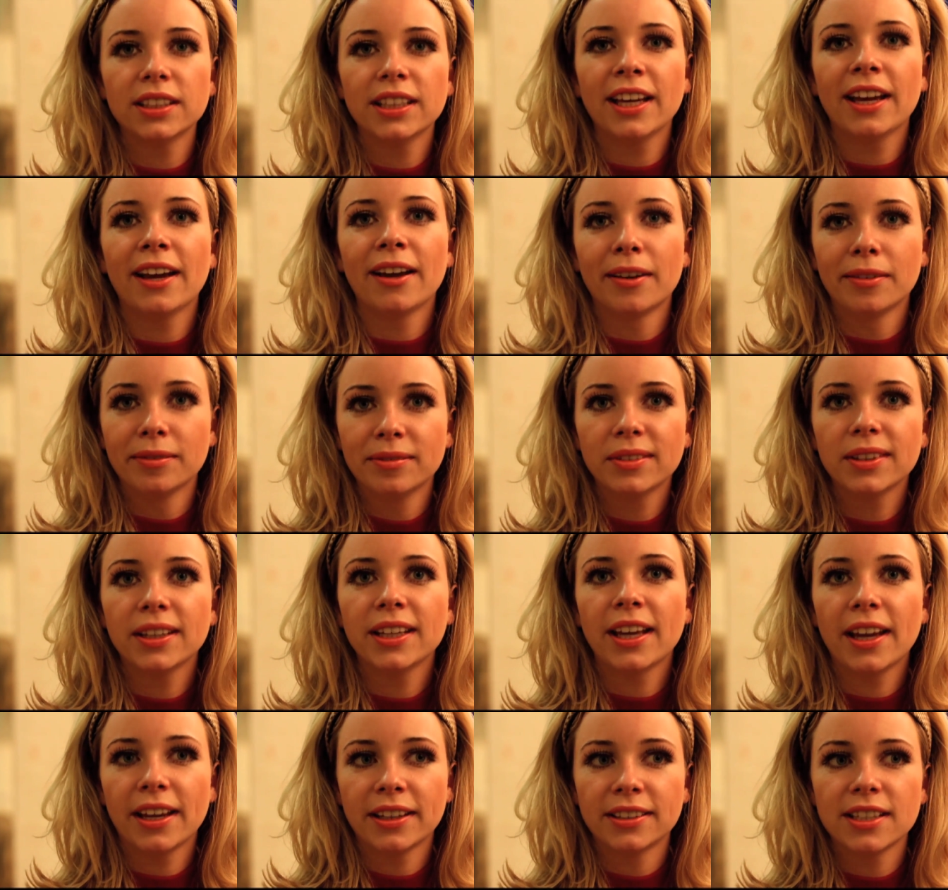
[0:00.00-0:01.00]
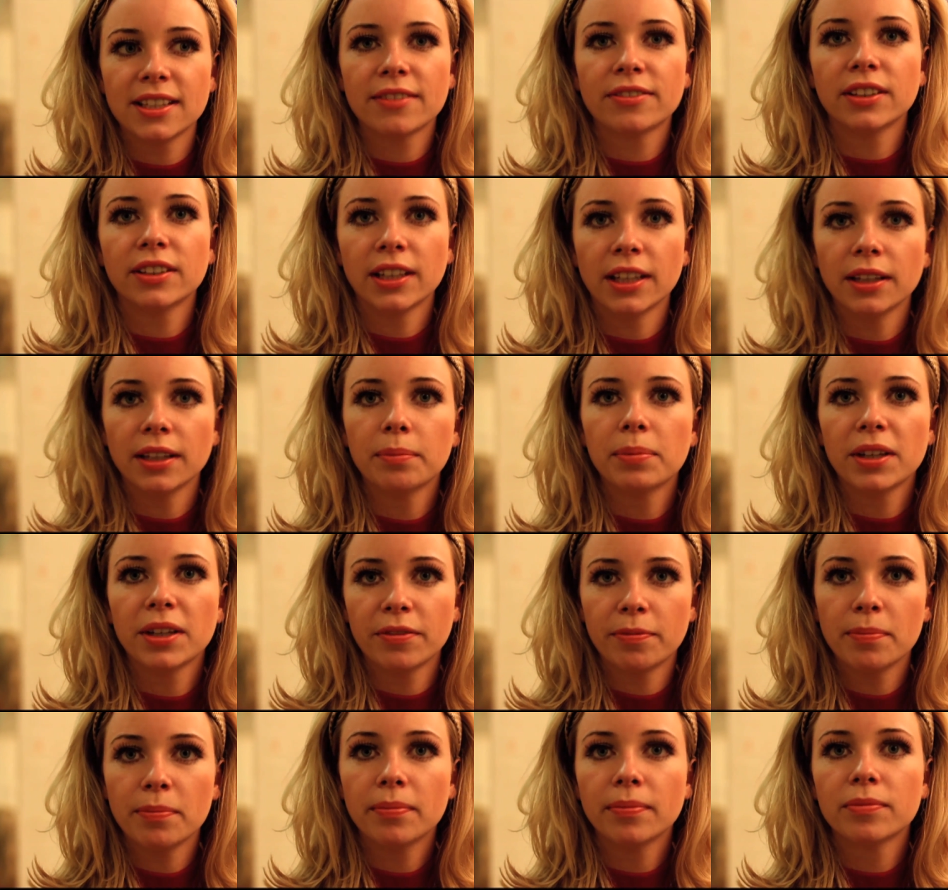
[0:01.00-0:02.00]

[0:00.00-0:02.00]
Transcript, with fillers: Yeah, definitely a bit of